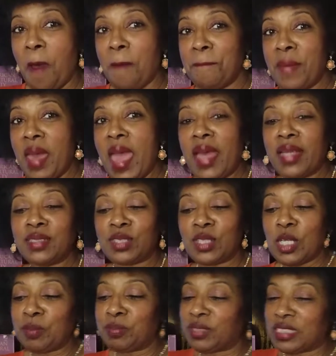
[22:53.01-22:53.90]

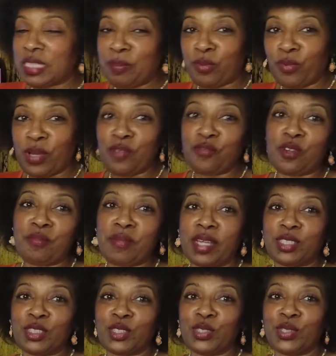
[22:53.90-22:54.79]
Mask up, separate from
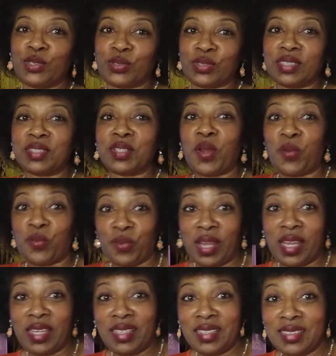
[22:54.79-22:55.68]
my children,
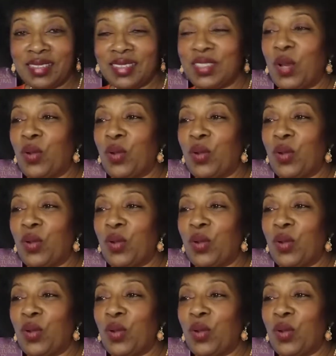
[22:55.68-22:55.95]
right?